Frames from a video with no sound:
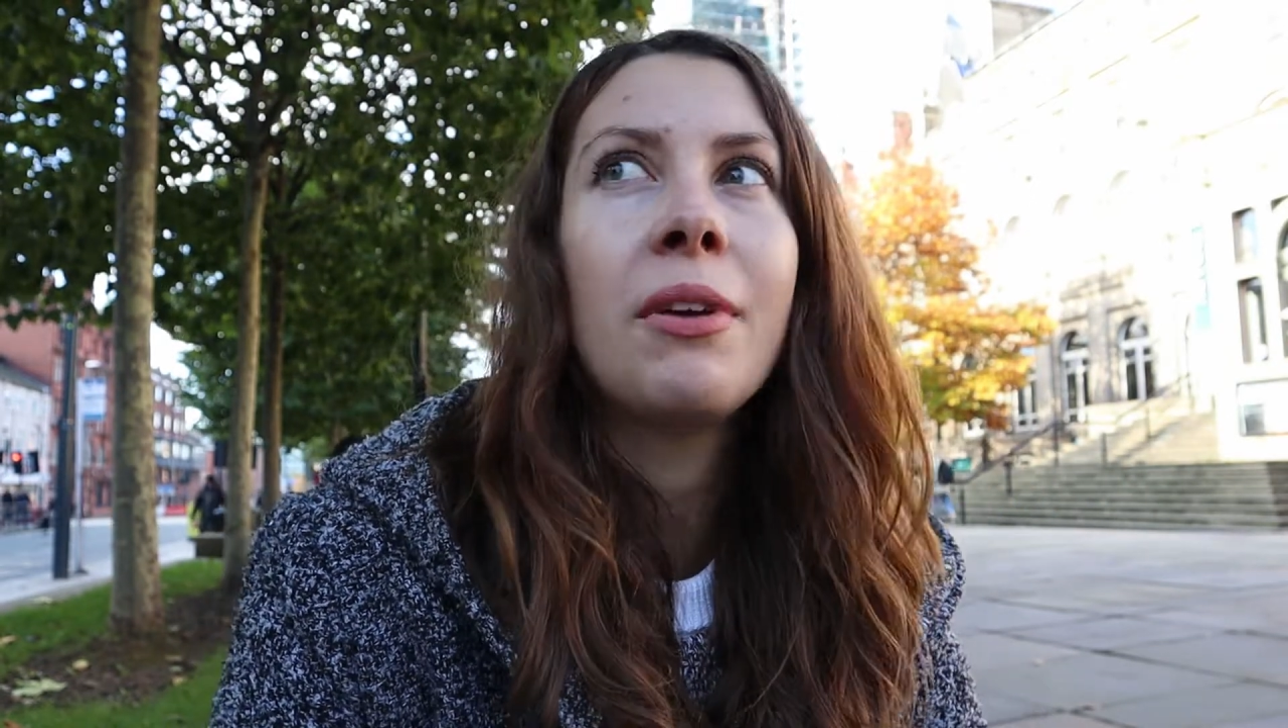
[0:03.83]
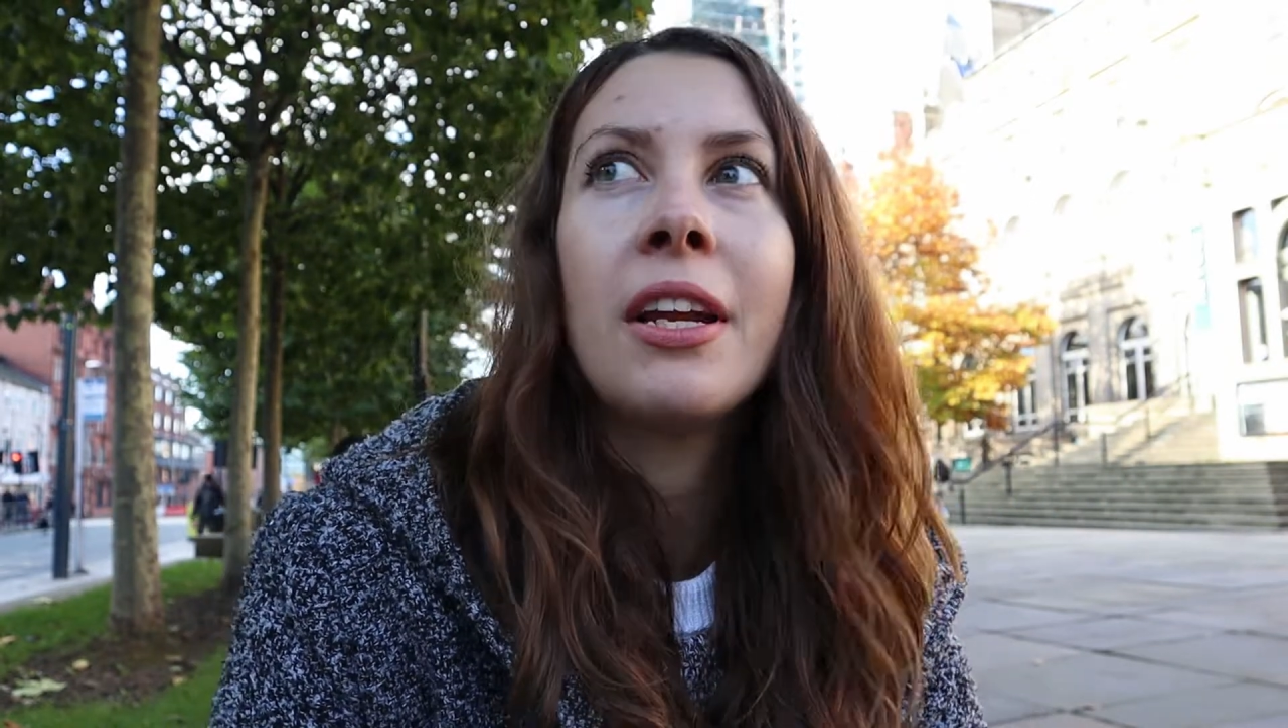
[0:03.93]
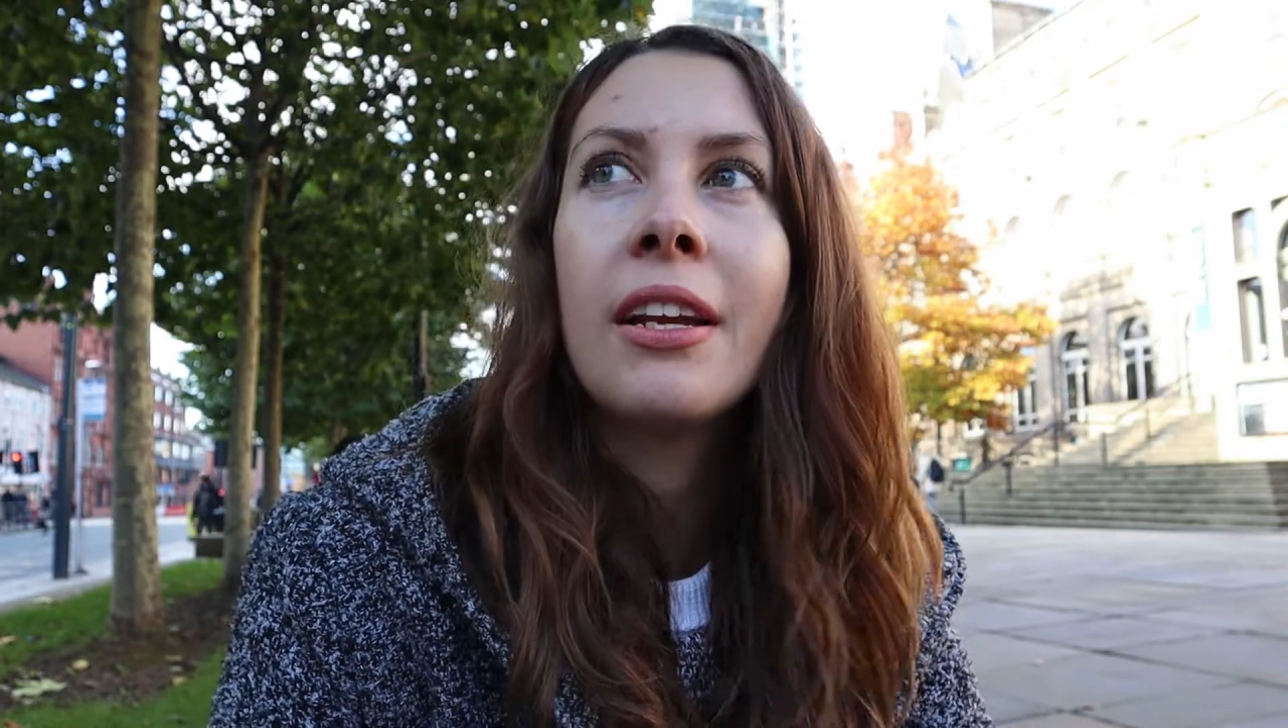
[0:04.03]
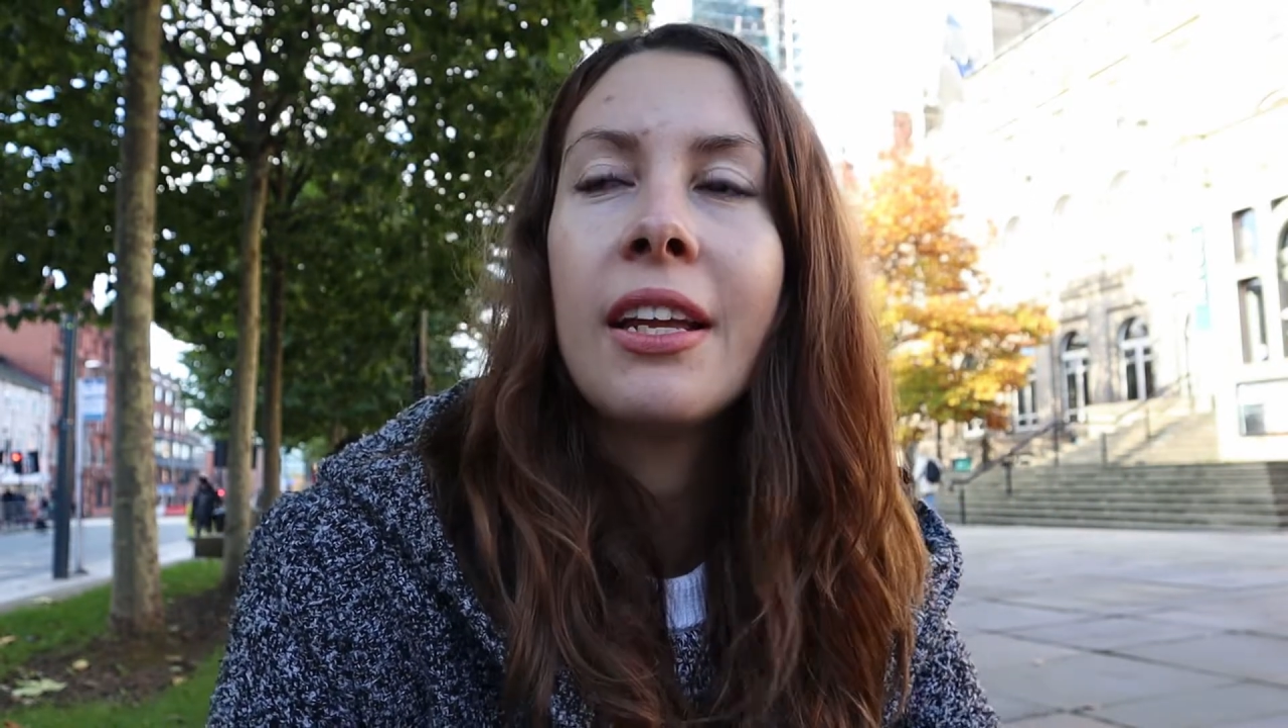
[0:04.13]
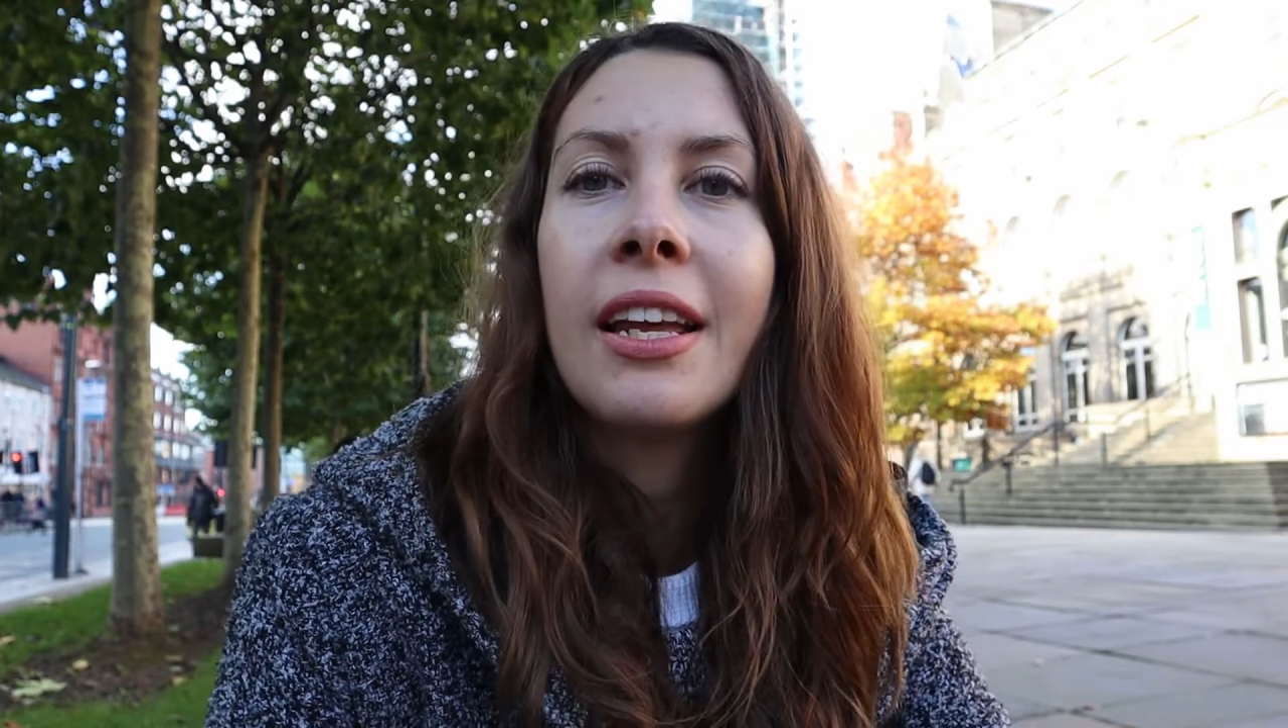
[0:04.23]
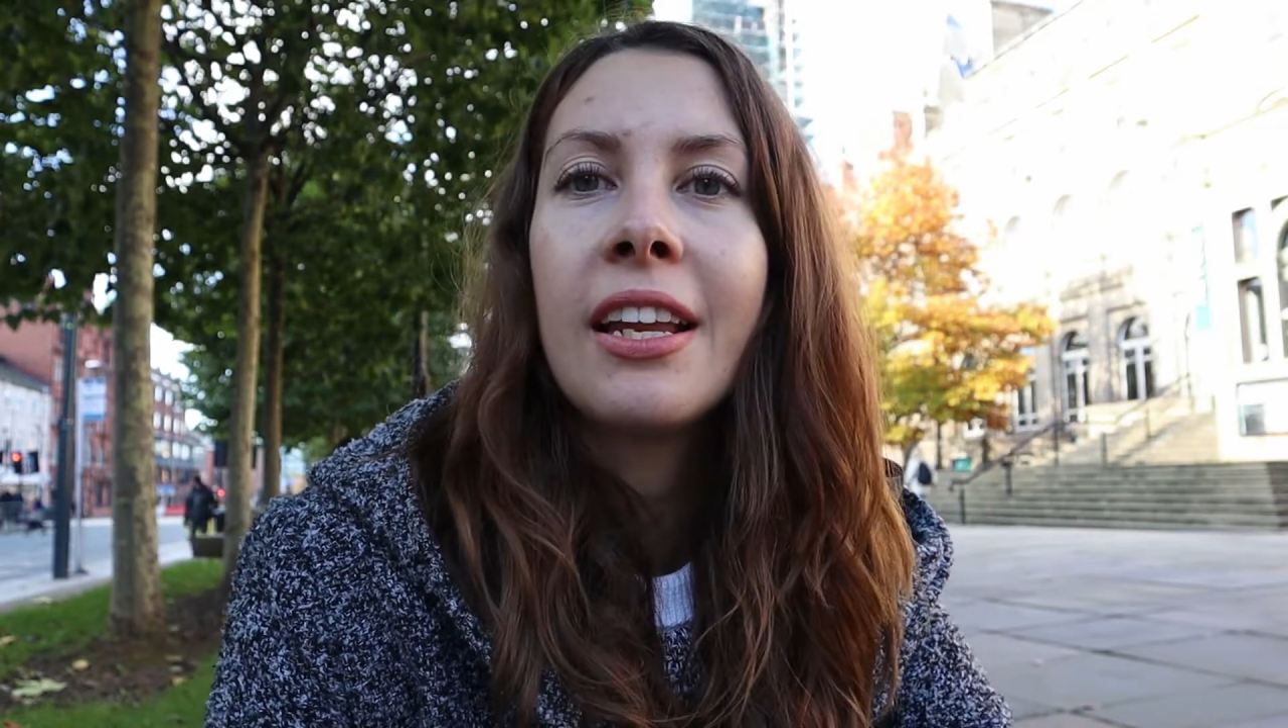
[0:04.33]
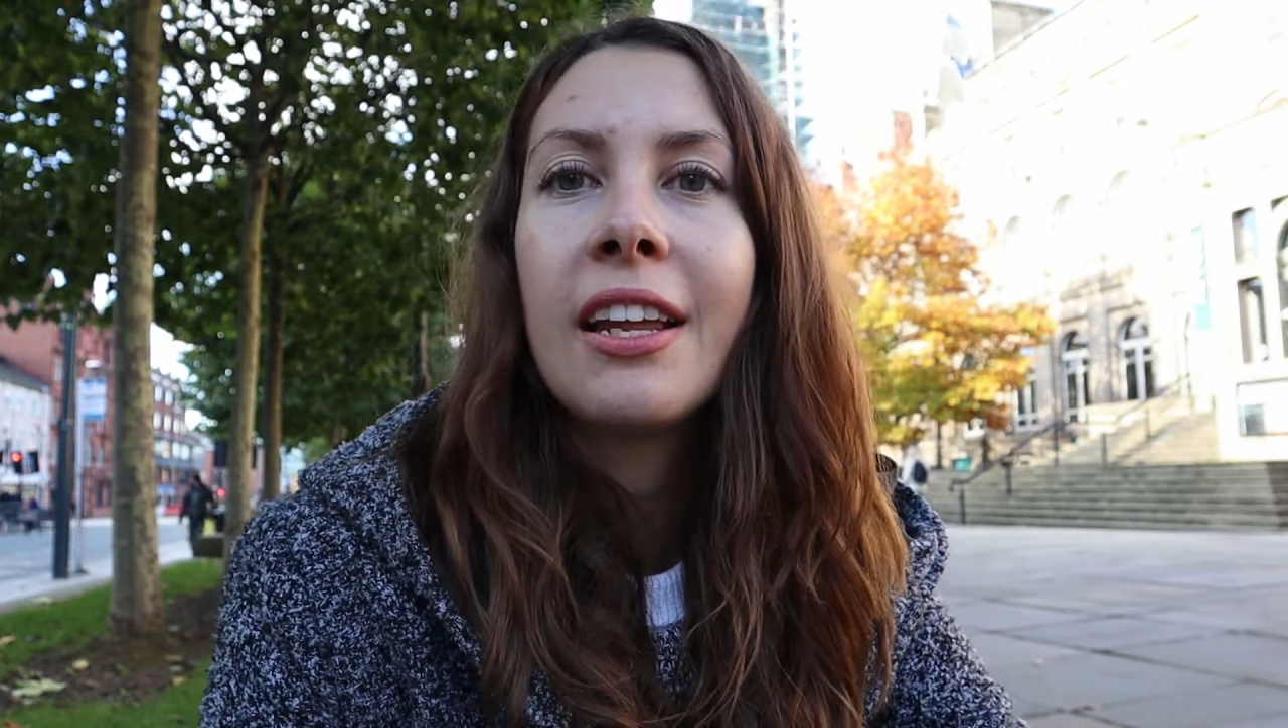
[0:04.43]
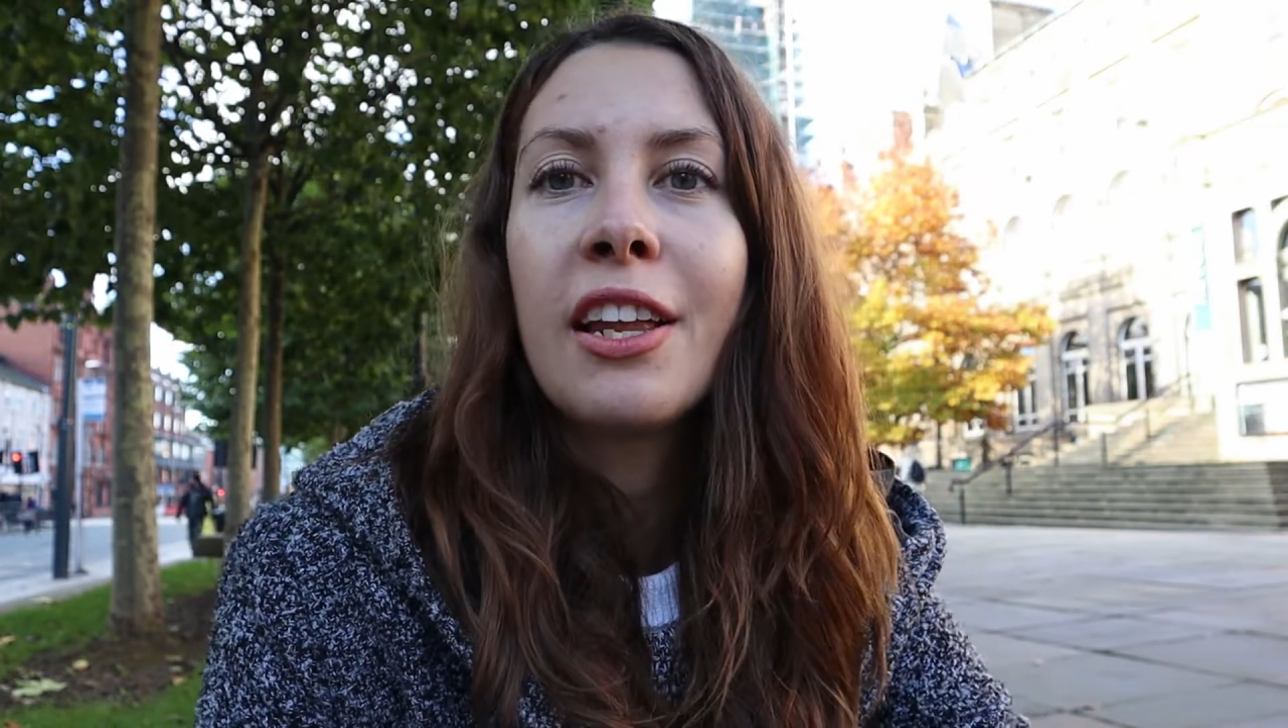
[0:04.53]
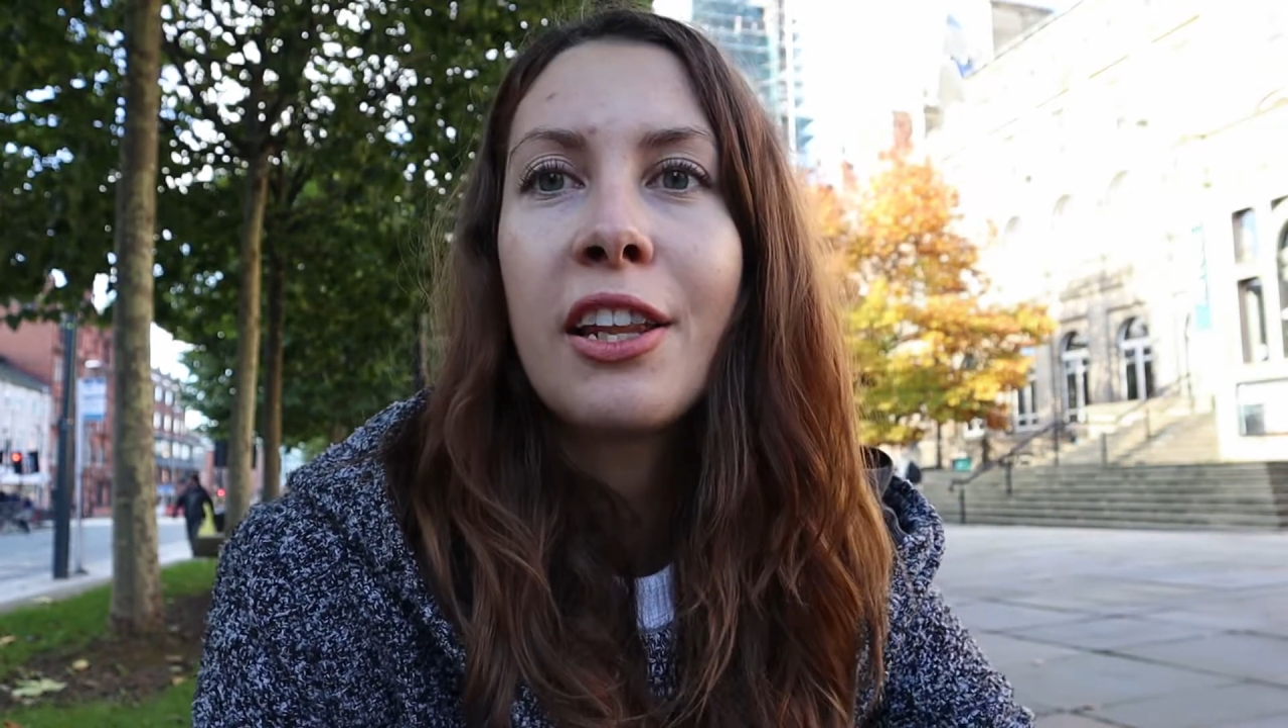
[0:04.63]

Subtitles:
we're in